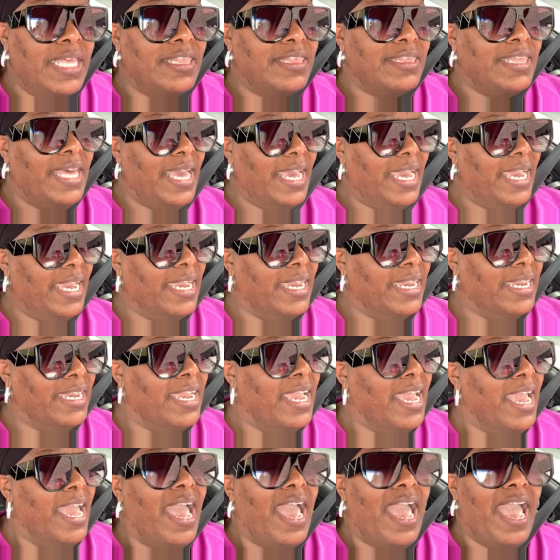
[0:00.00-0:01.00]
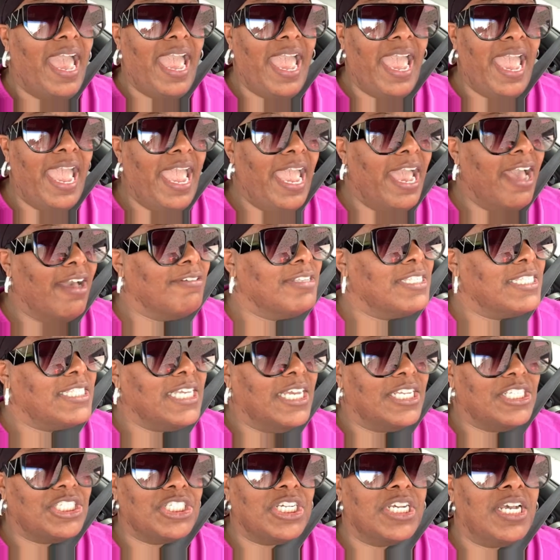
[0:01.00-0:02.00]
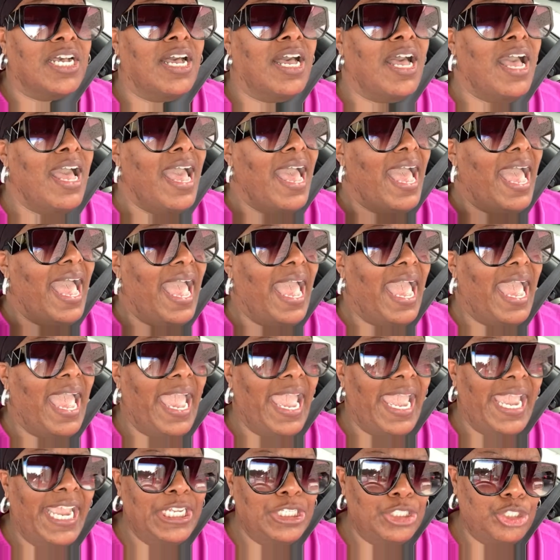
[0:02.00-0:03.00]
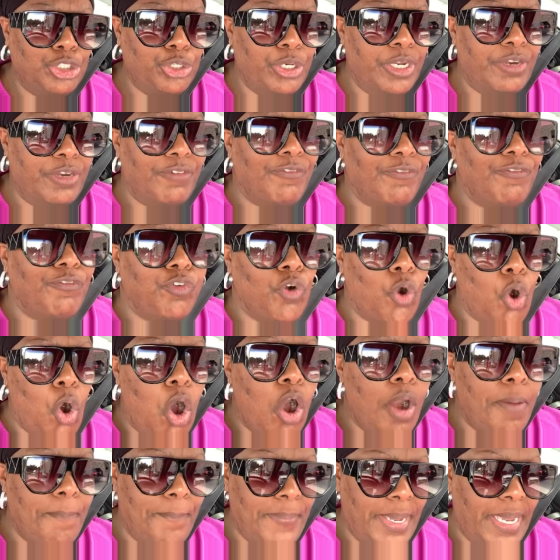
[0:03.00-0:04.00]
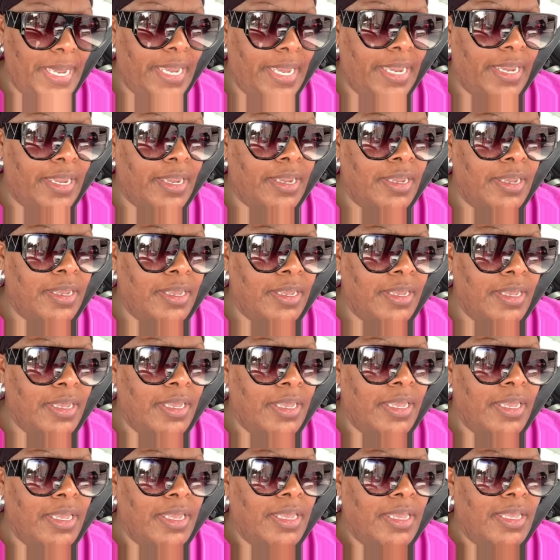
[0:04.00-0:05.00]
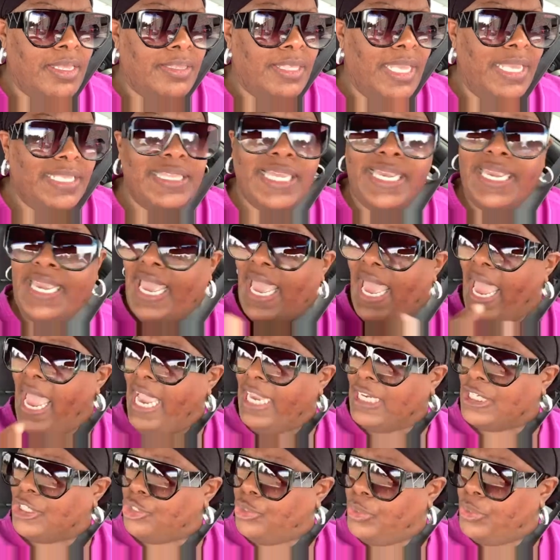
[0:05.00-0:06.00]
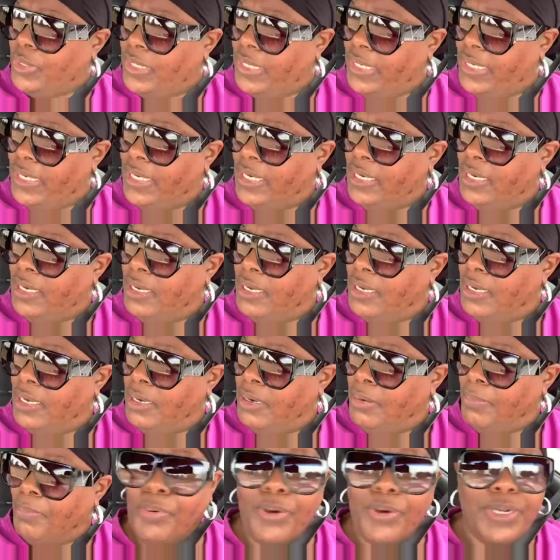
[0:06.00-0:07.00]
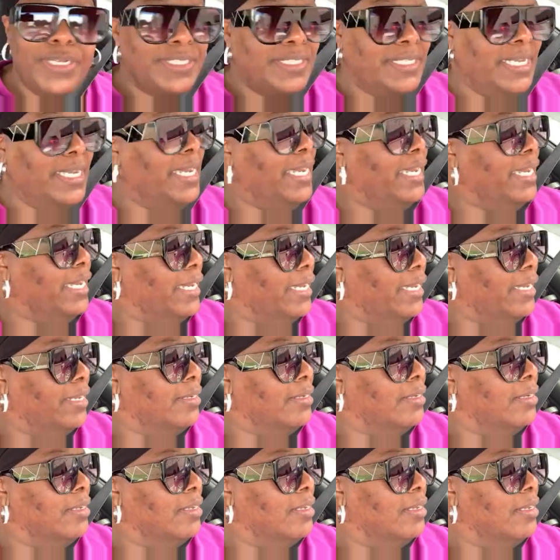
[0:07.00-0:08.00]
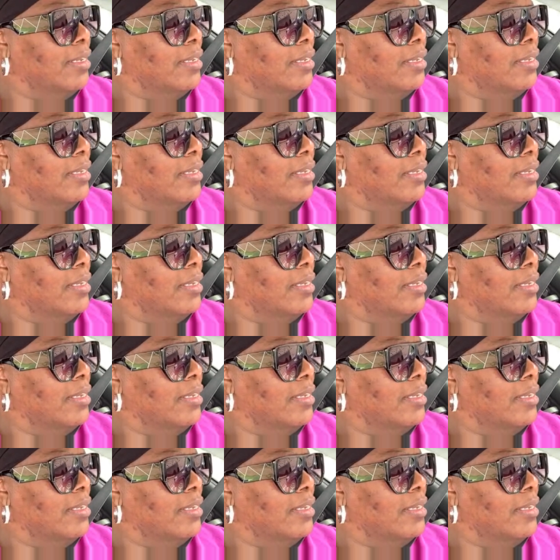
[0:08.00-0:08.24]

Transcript: And they have such a hatred for me that they actually pretend